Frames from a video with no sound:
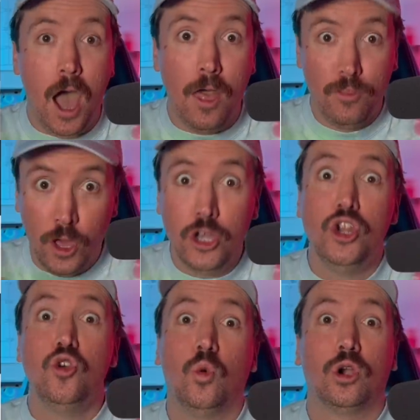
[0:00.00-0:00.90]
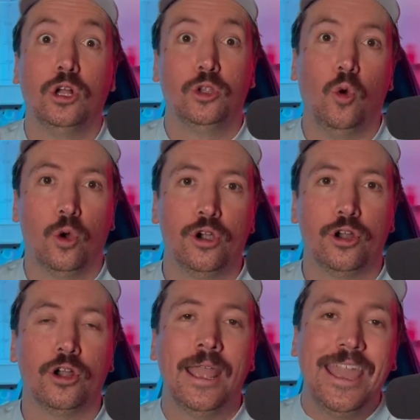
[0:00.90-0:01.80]
the New World
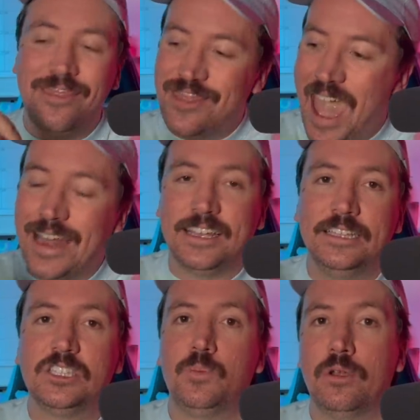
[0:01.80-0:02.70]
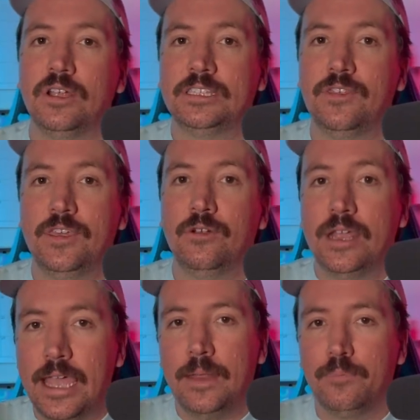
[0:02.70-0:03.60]
Order, that conspiracy
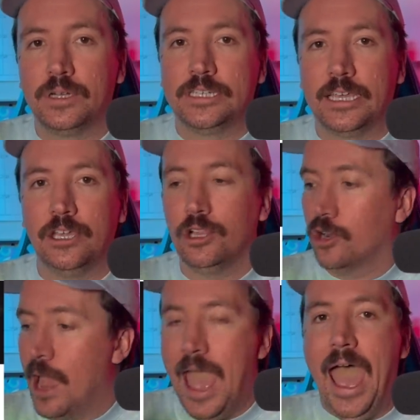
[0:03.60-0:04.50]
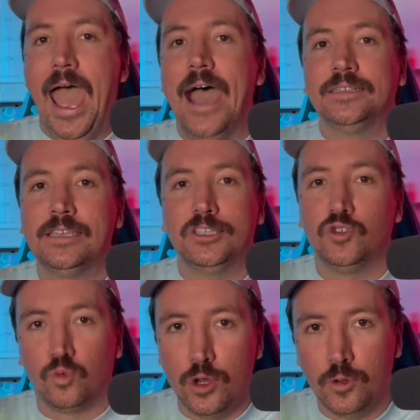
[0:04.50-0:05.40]
theory in particular has
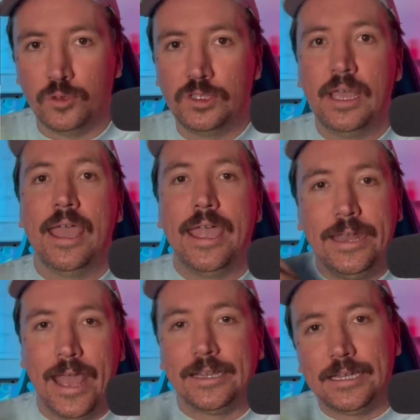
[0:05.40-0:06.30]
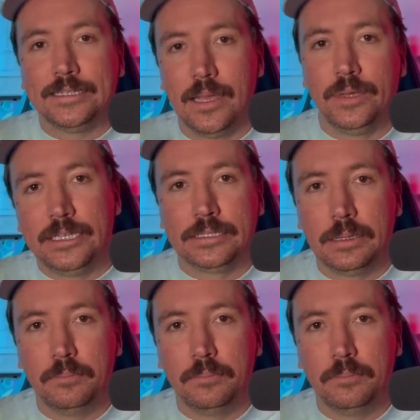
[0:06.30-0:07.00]
its roots in anti-Semitism.